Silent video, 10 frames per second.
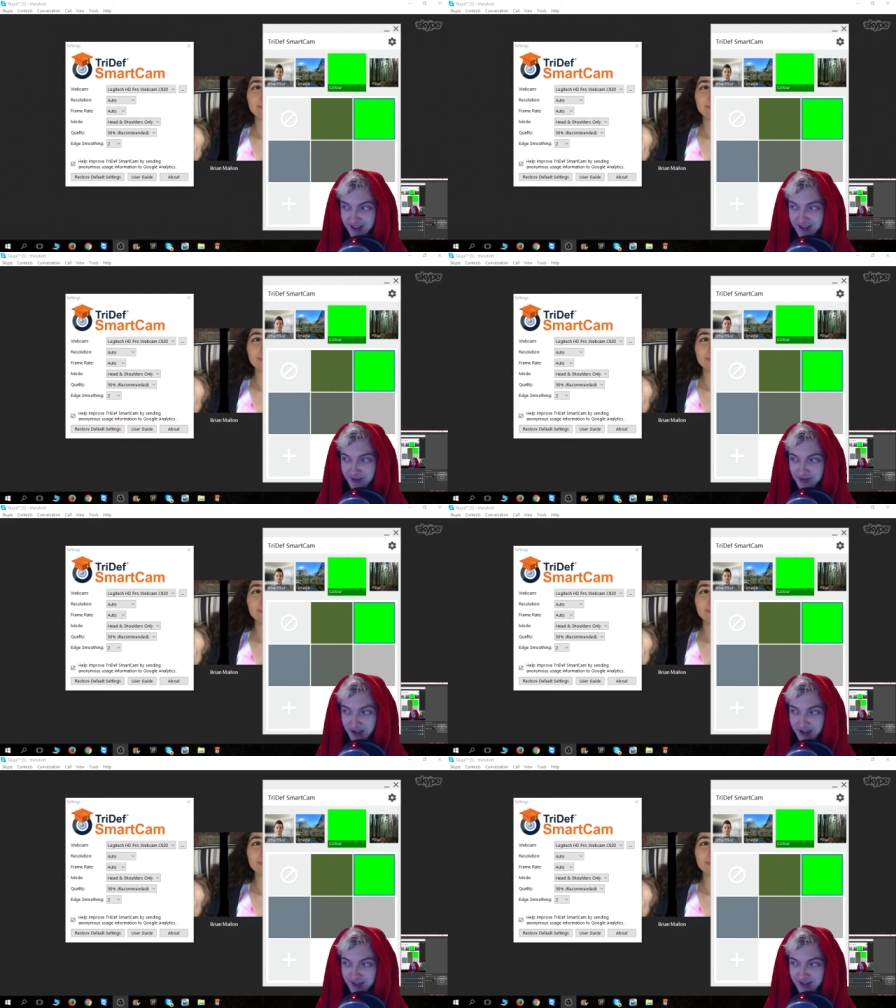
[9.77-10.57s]
And in
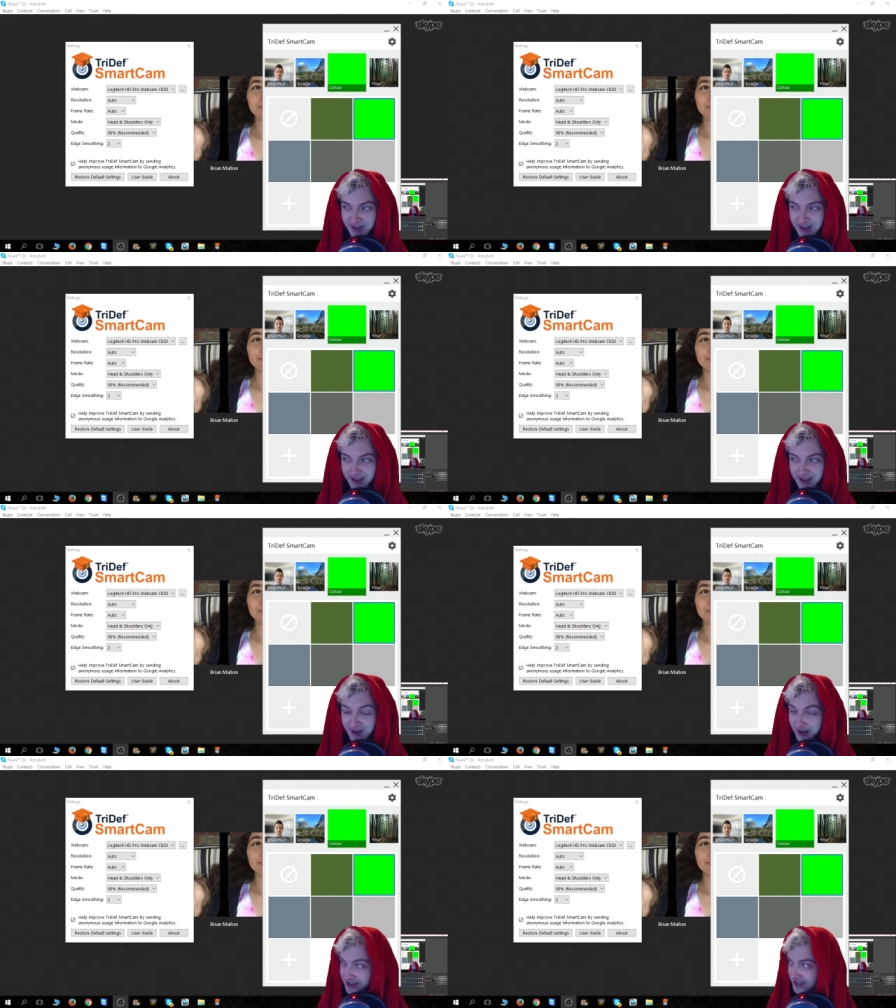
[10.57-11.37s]
fact, that
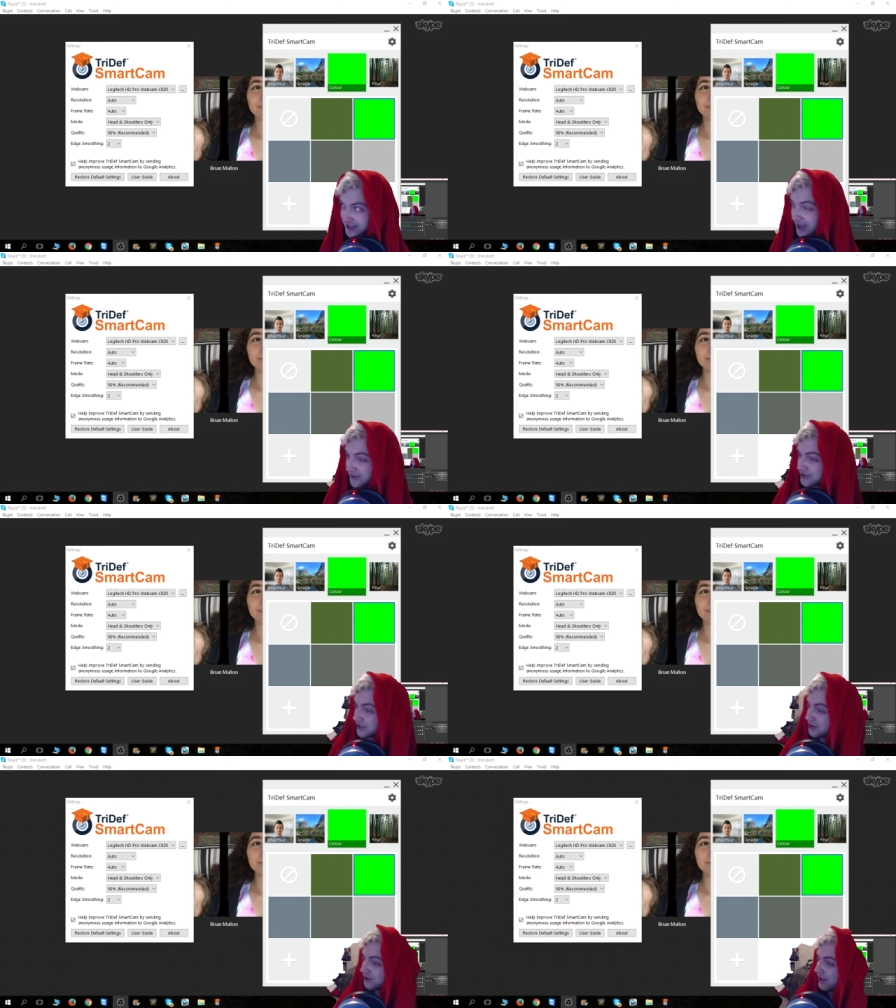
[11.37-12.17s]
since I have
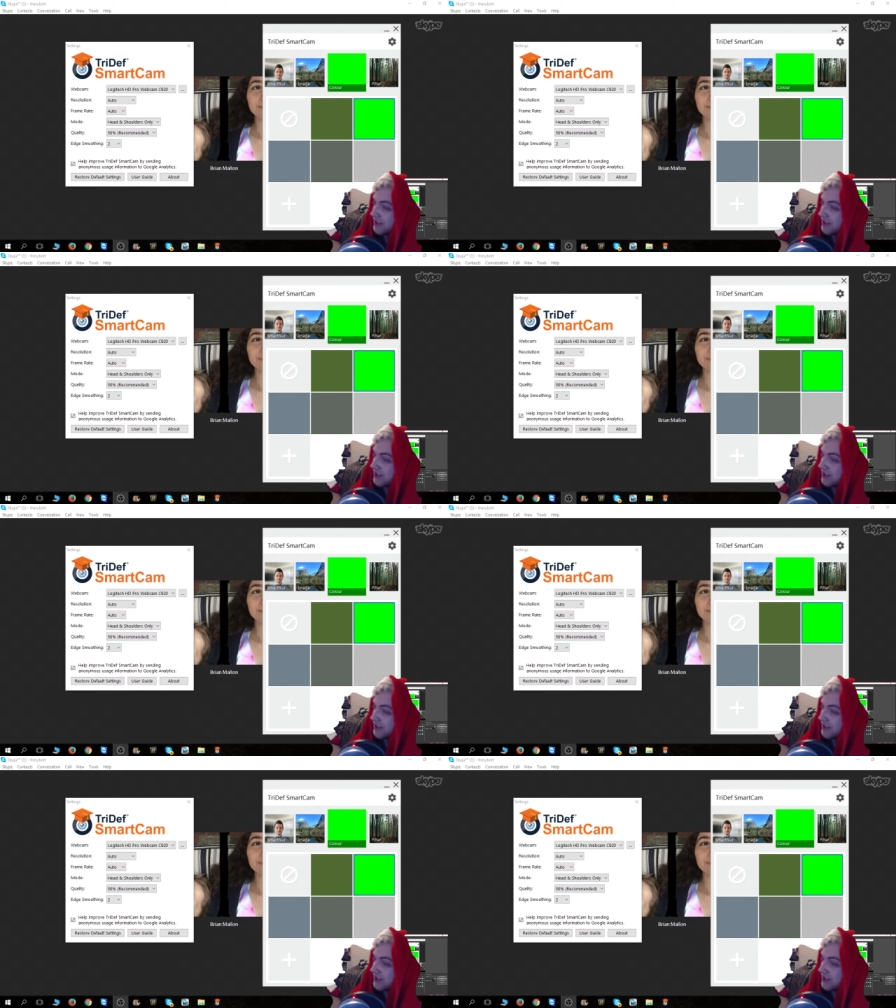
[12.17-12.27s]
such a crazy